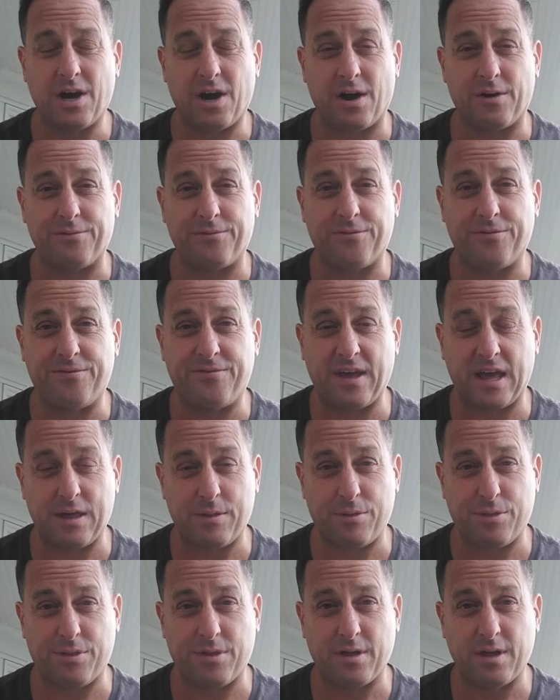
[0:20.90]
of
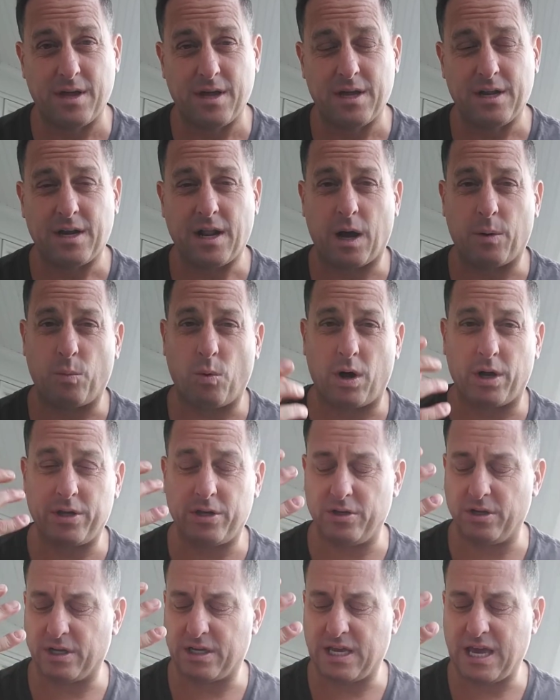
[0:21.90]
faith. I want
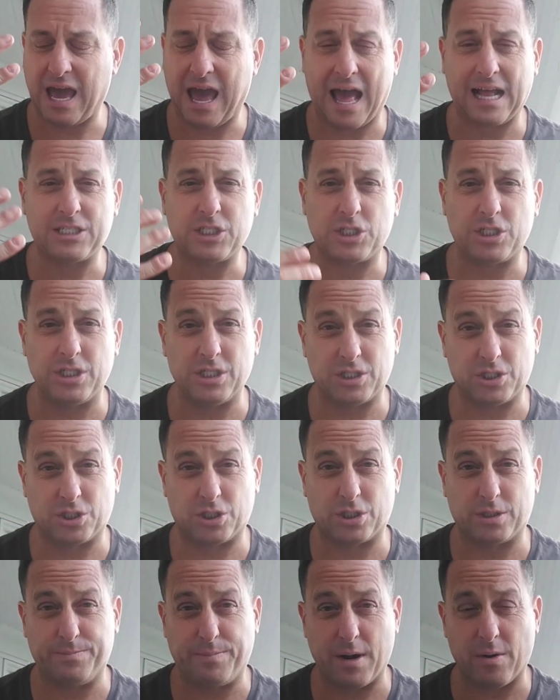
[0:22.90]
you to catch this
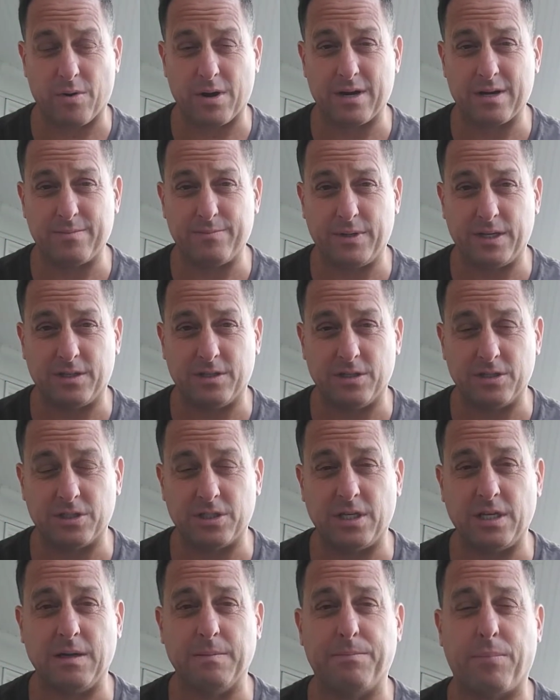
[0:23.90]
spirit, because
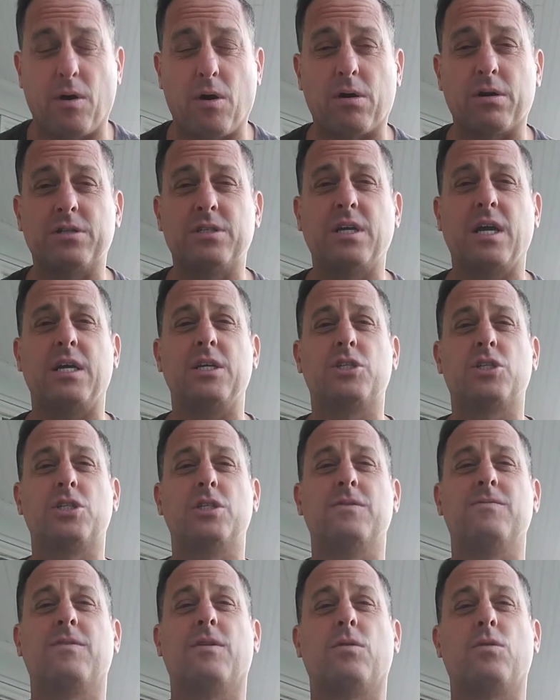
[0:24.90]
the
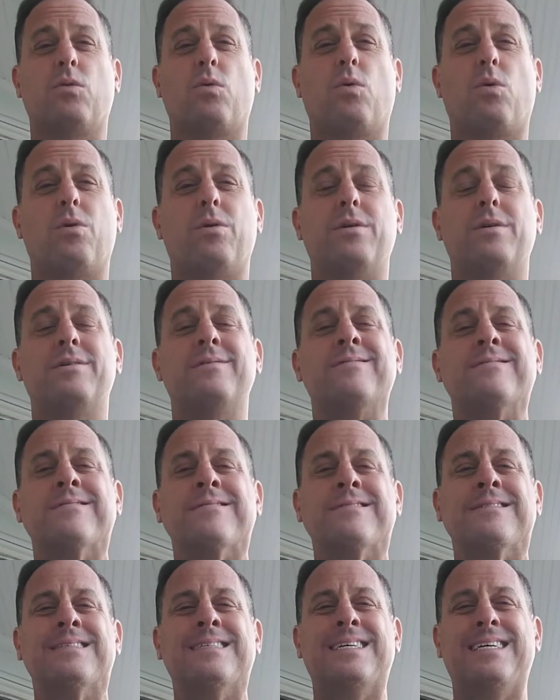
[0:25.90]
impartation of the Lord
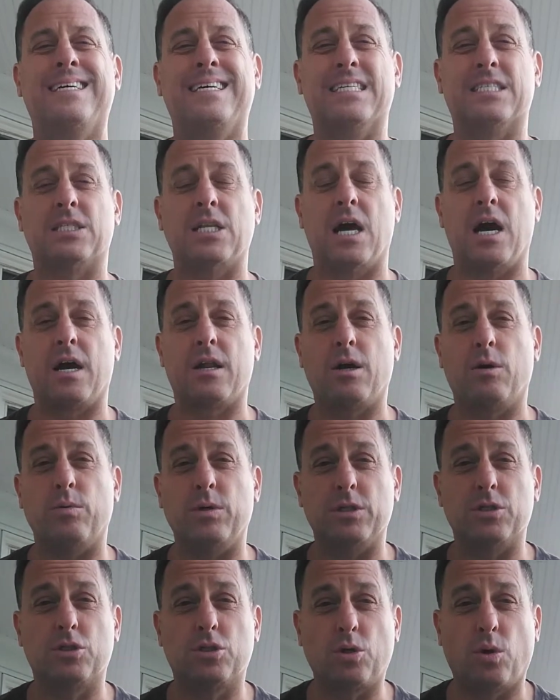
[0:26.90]
is not
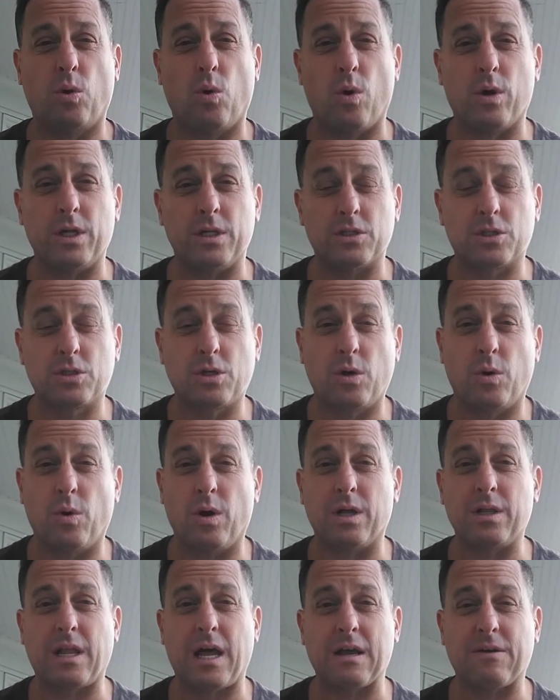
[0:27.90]
always taught. It's
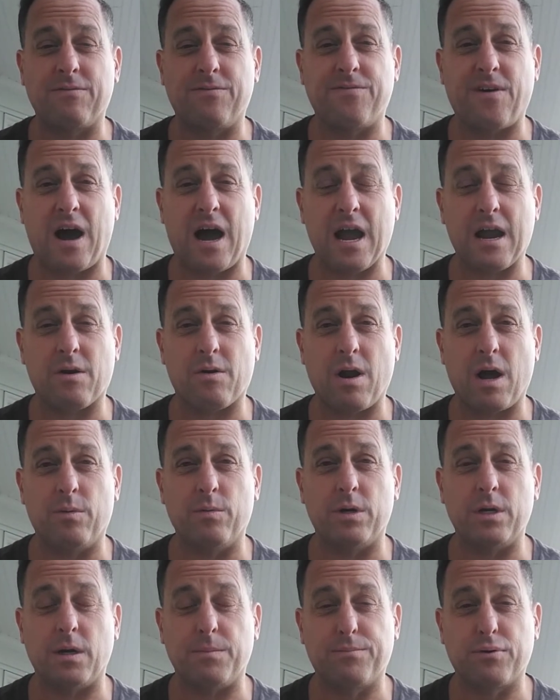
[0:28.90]
caught like fire. I
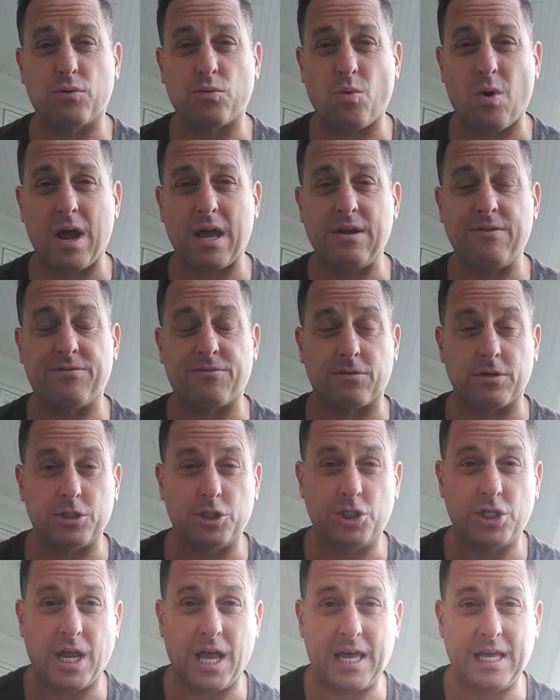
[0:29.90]
want to pray for
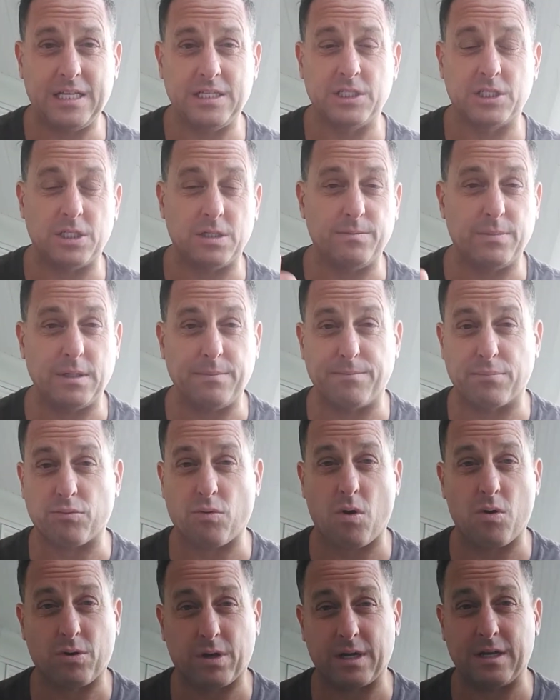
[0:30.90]
chains to be
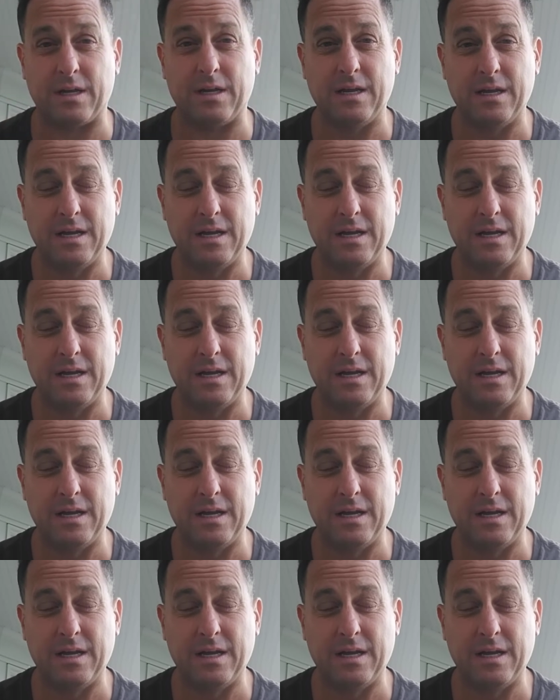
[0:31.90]
broken.